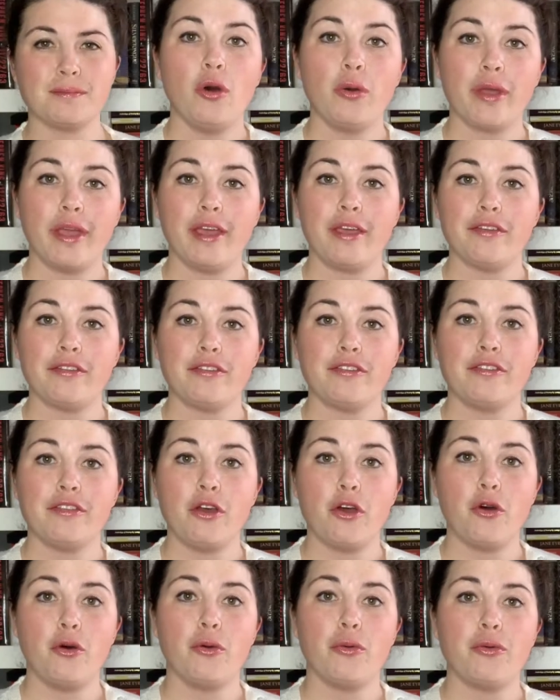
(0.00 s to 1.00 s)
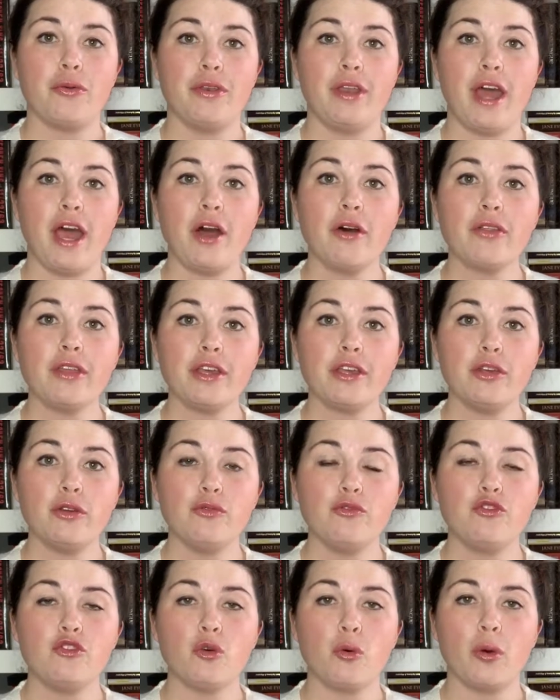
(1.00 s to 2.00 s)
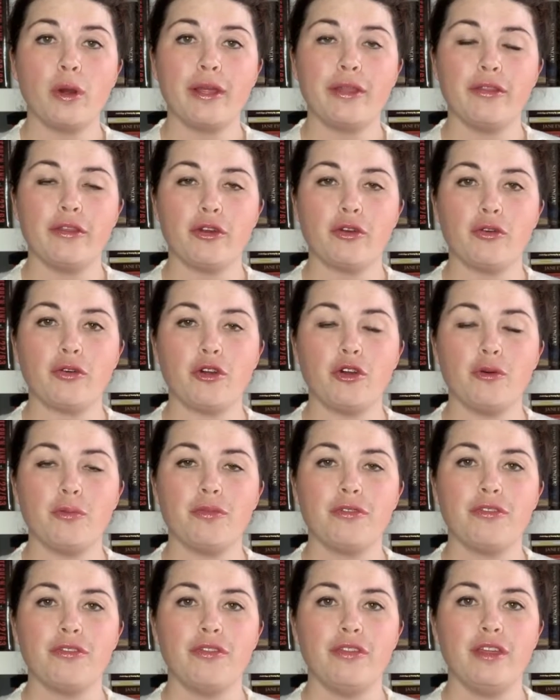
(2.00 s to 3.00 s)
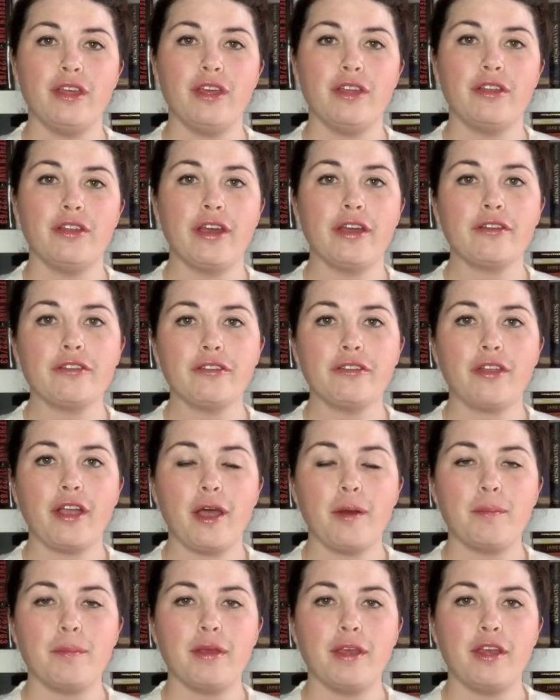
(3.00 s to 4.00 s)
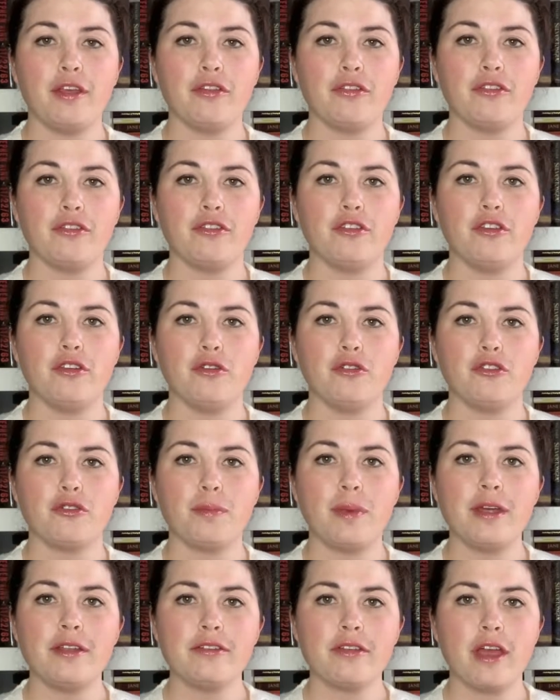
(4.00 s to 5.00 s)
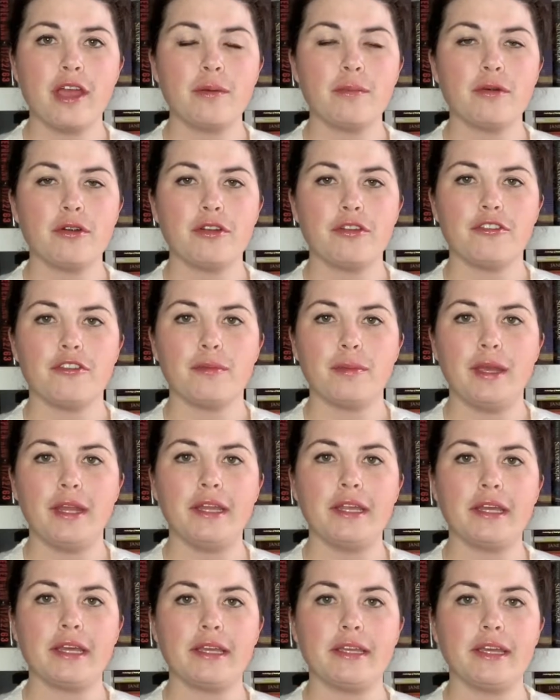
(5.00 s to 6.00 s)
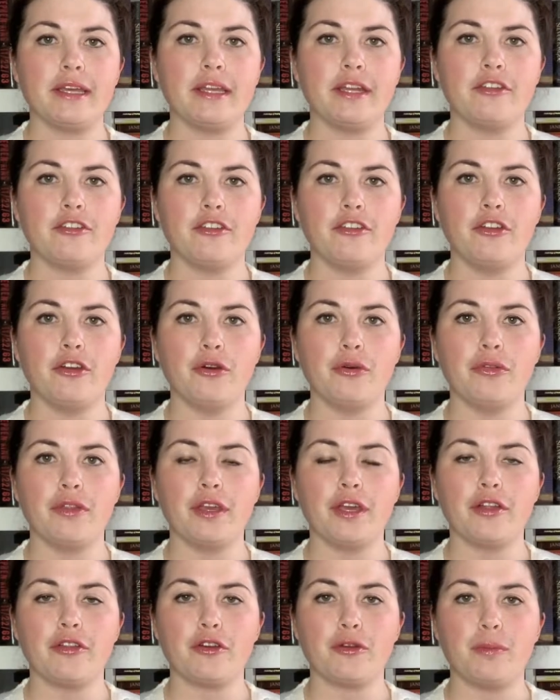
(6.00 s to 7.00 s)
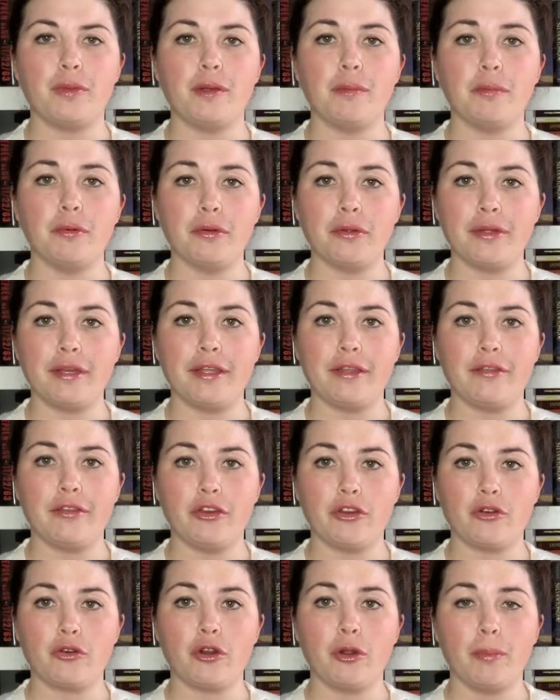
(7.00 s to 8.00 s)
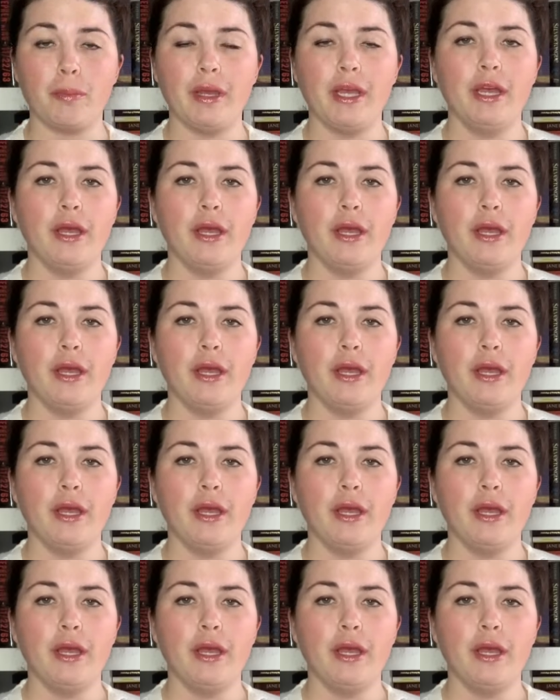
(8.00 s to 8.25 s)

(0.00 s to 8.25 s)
Okay, so now that you've joined the groups, the next step is to spend time participating and getting to know the other people in the group.